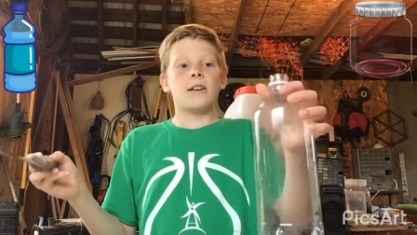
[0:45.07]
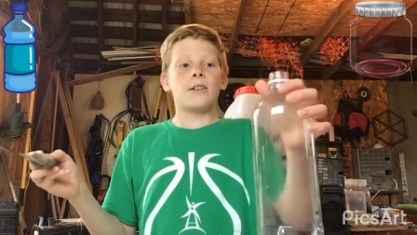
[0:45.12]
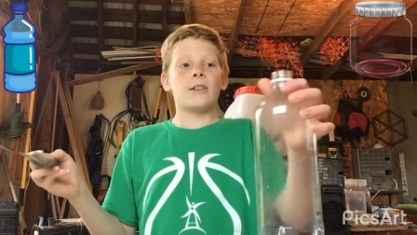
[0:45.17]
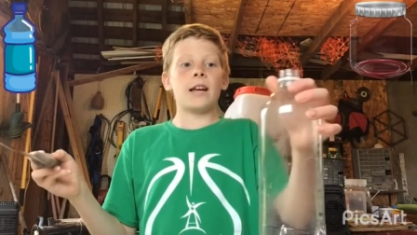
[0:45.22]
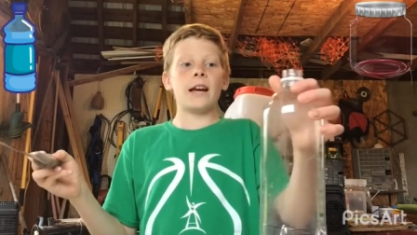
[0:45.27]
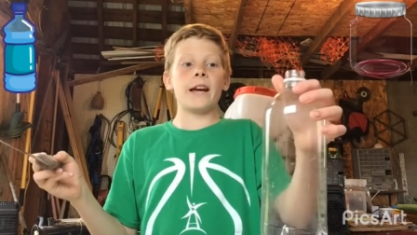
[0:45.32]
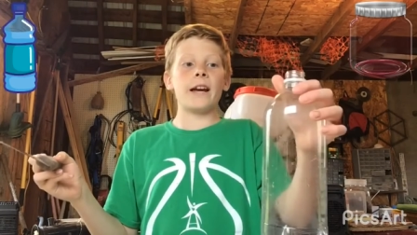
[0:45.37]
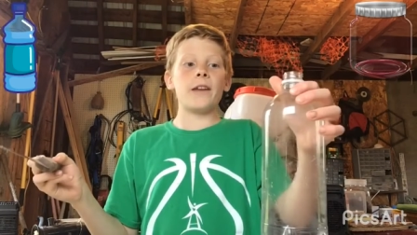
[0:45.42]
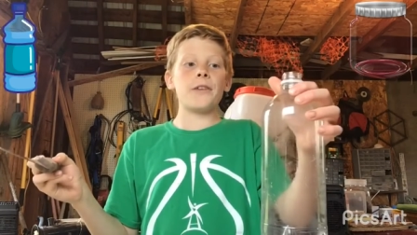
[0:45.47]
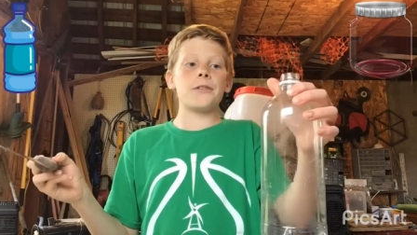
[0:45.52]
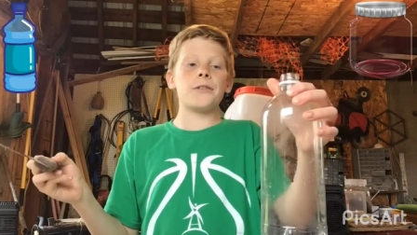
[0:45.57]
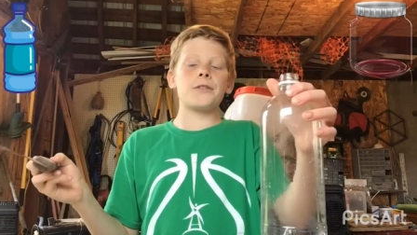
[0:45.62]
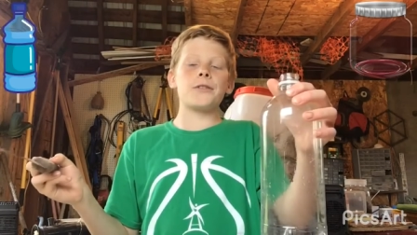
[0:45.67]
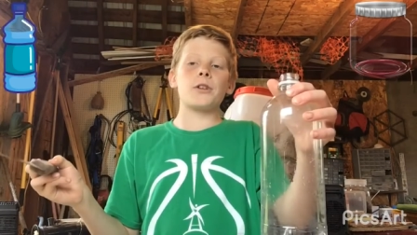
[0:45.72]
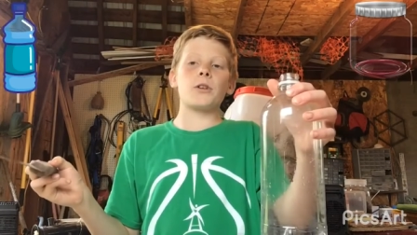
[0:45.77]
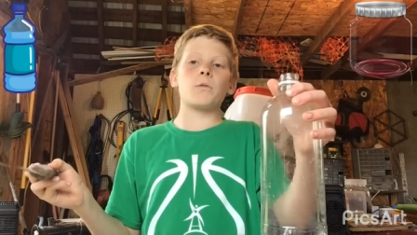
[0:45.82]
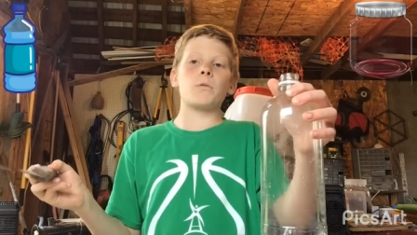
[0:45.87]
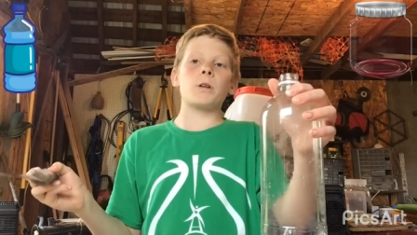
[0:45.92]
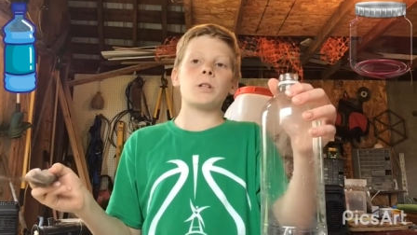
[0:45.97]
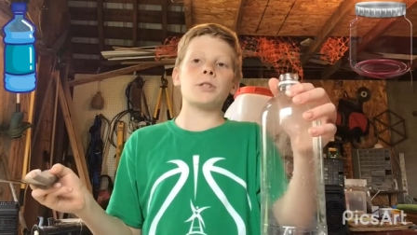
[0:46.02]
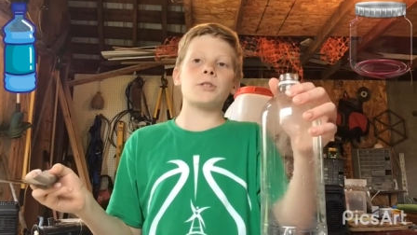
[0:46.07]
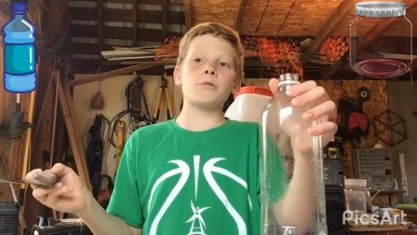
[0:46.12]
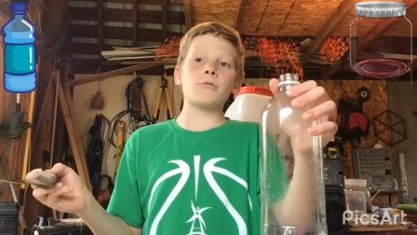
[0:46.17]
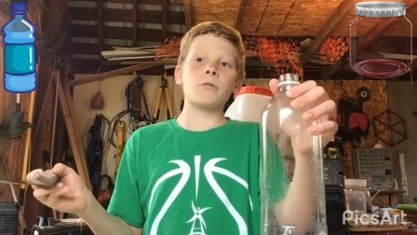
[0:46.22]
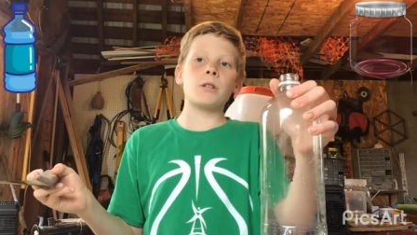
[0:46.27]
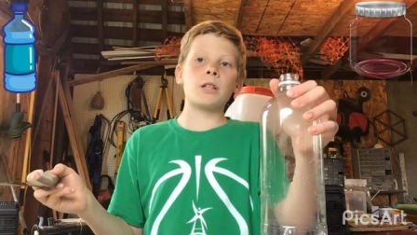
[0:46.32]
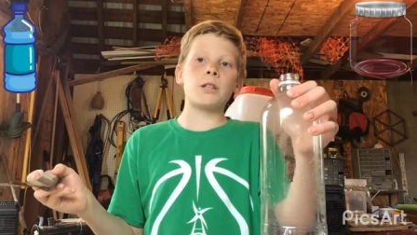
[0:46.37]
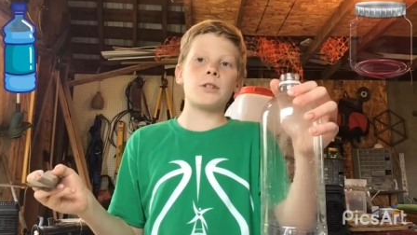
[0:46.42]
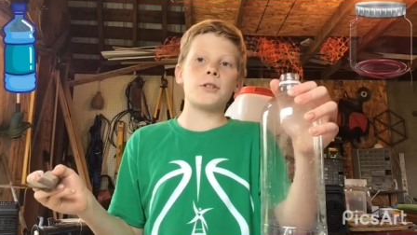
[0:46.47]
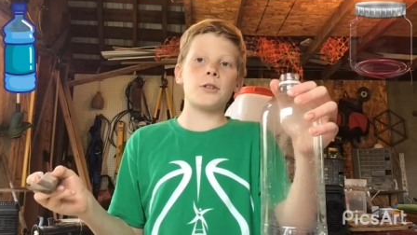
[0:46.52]
And so what you
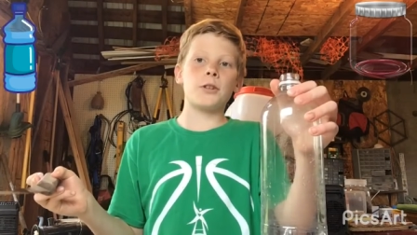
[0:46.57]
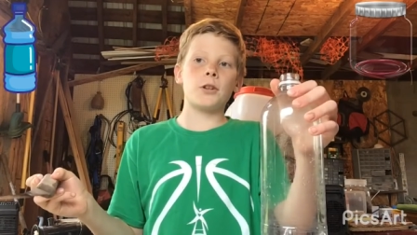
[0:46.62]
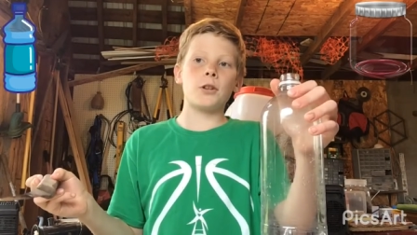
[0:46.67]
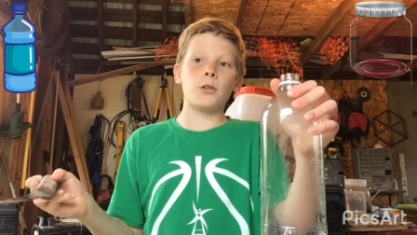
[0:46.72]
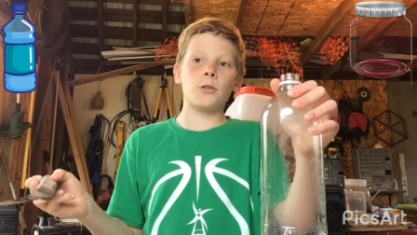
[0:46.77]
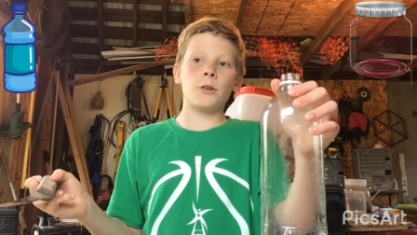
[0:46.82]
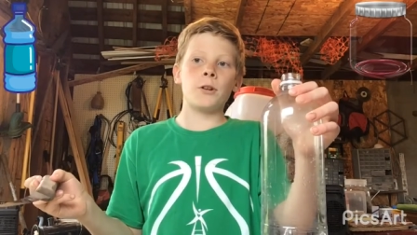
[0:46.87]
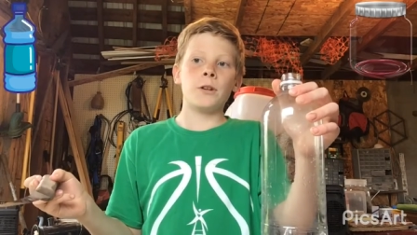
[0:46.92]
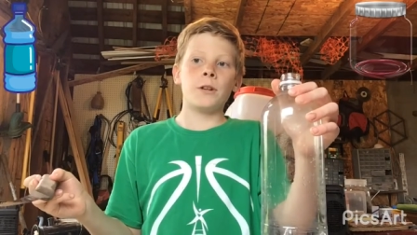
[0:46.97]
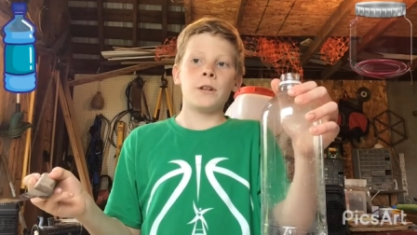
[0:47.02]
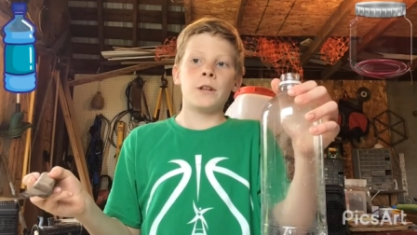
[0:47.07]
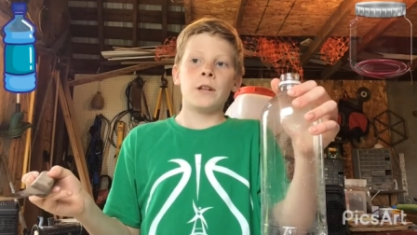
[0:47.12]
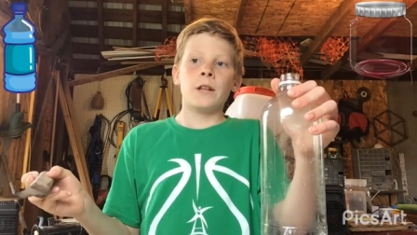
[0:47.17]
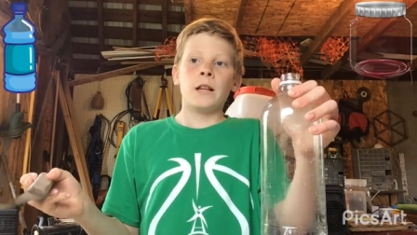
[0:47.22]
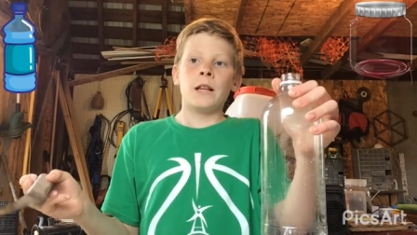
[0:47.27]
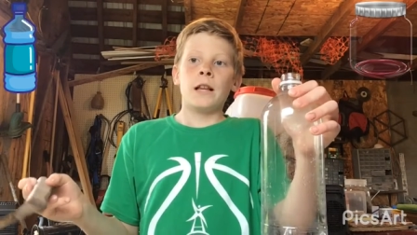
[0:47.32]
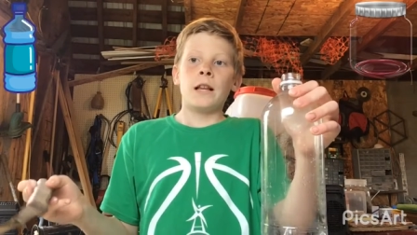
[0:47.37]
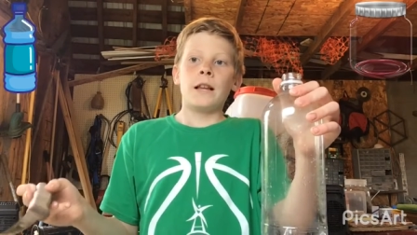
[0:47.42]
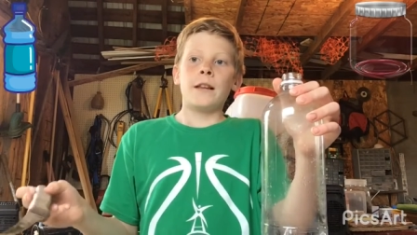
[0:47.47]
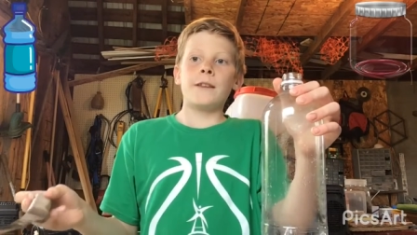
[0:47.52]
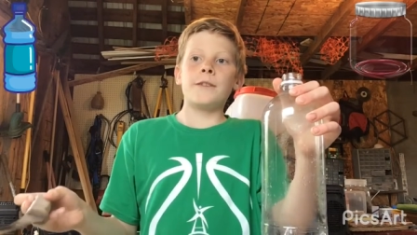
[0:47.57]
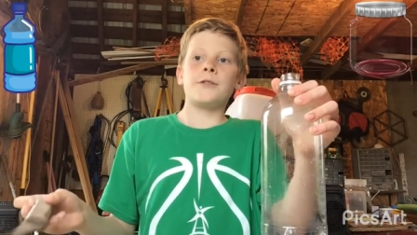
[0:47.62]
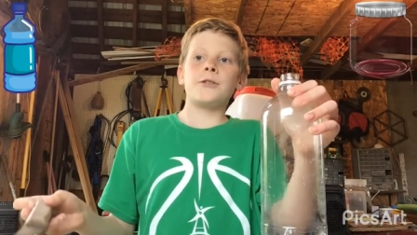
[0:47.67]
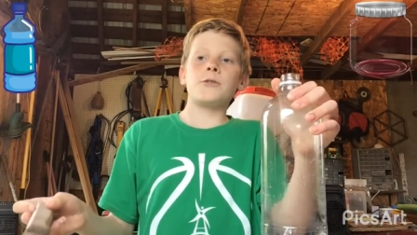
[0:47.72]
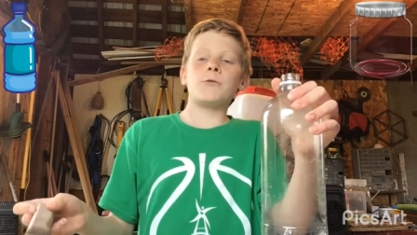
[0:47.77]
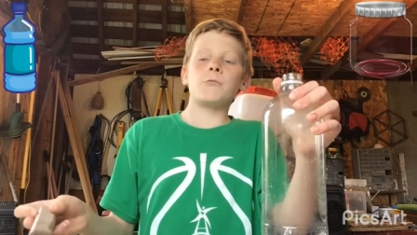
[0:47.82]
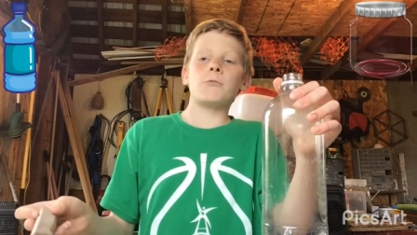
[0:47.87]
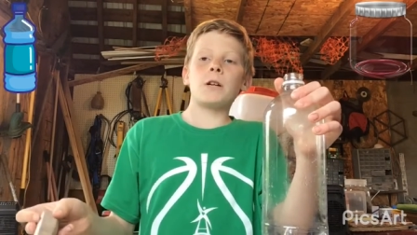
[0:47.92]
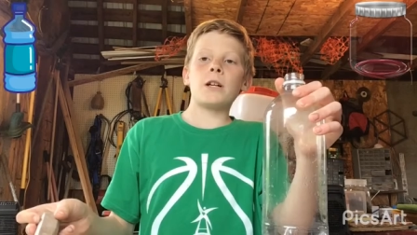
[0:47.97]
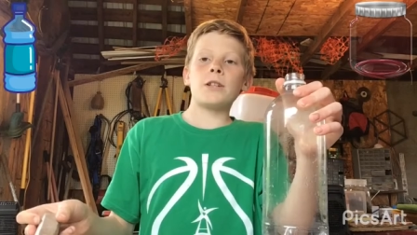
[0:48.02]
want to do is you
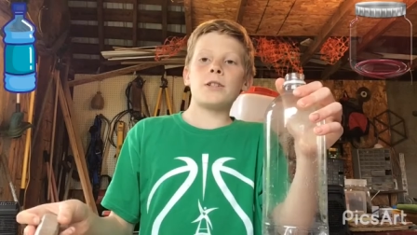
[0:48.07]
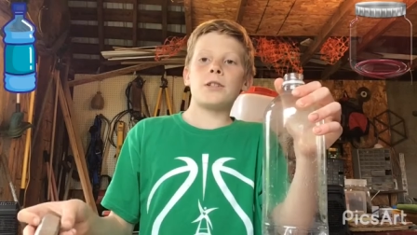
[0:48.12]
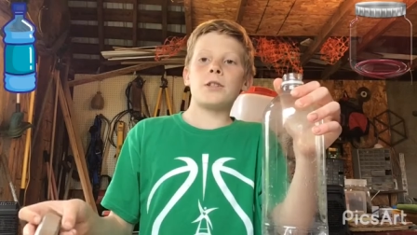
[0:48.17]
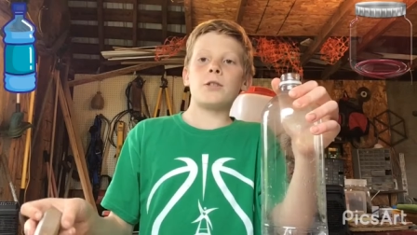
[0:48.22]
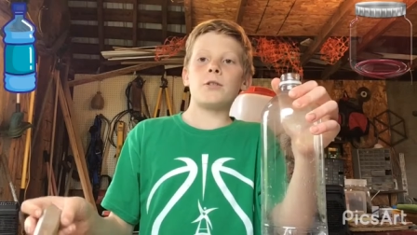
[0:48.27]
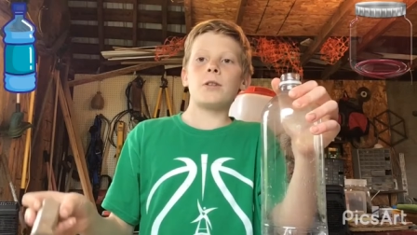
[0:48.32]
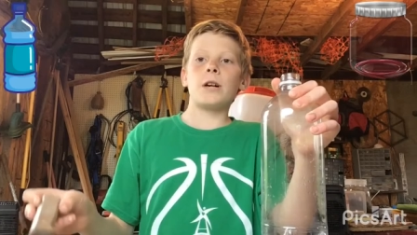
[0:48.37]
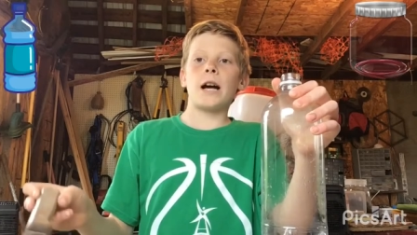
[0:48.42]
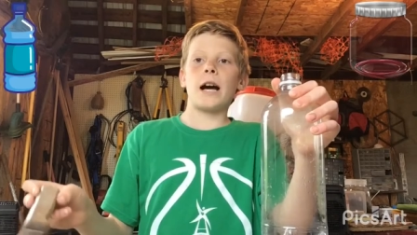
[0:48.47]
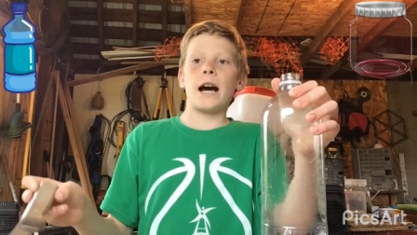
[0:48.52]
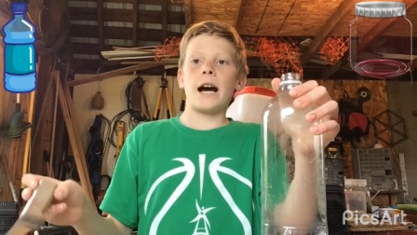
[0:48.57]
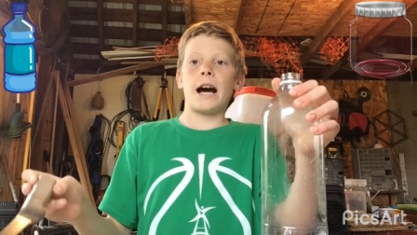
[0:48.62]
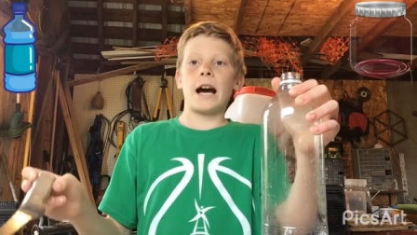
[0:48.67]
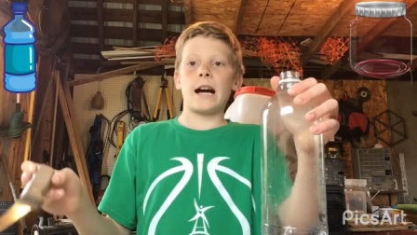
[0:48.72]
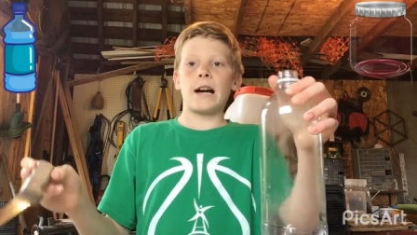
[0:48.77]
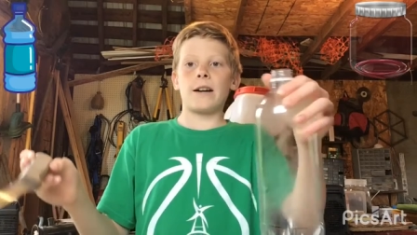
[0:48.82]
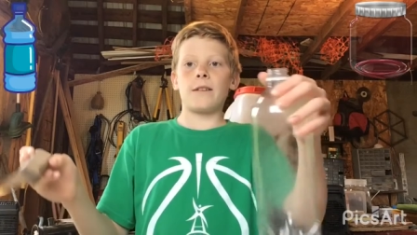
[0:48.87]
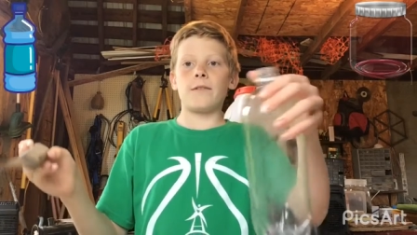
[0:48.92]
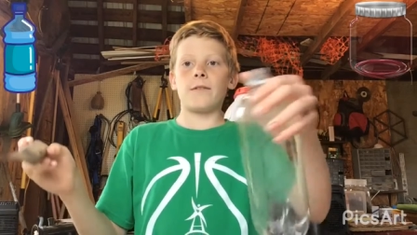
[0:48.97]
want to have